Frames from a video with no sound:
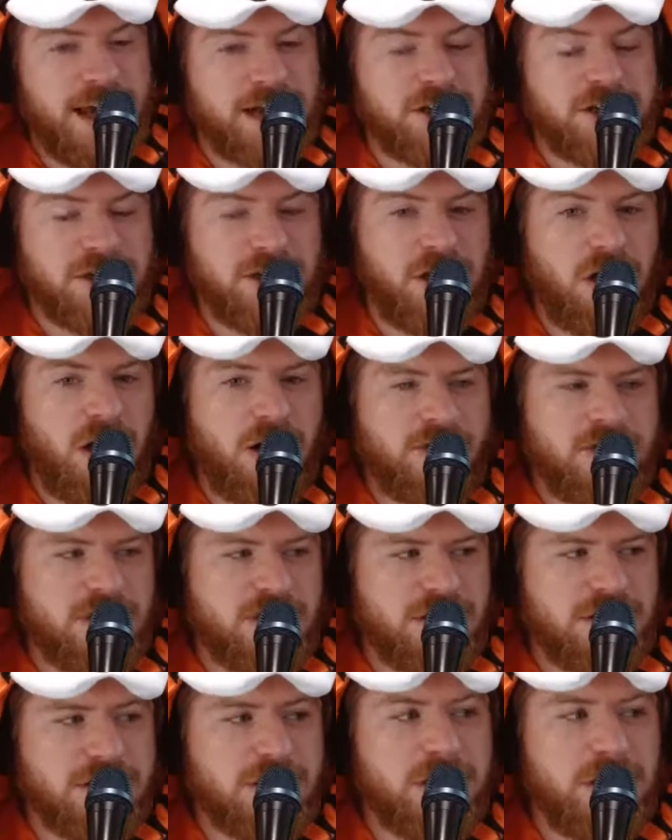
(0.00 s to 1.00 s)
actually
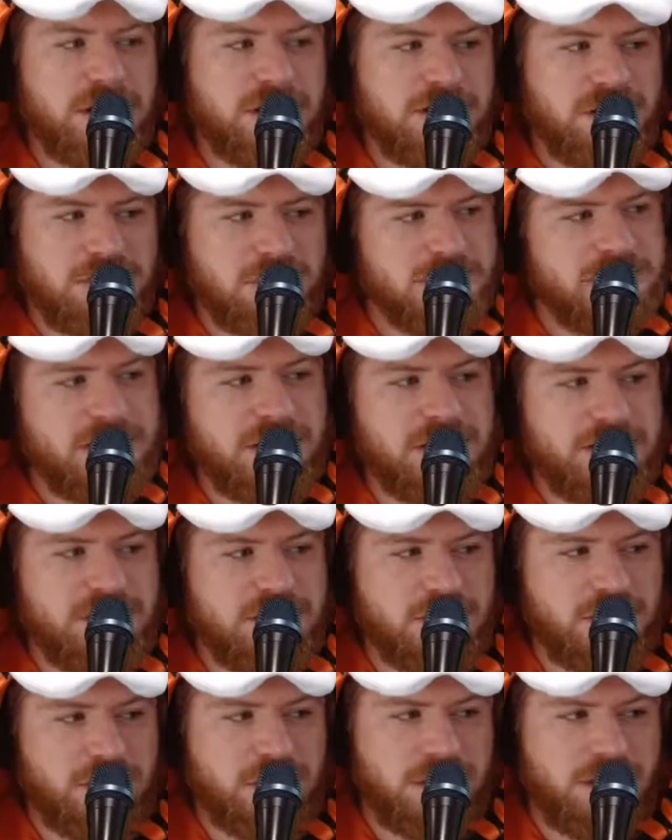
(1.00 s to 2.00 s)
offered this question, which I
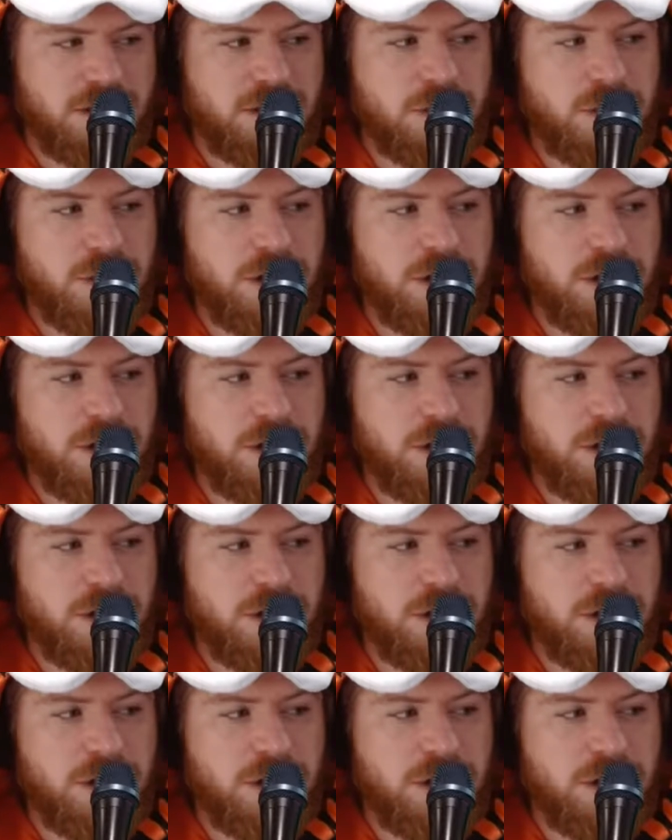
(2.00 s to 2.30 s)
think is really good.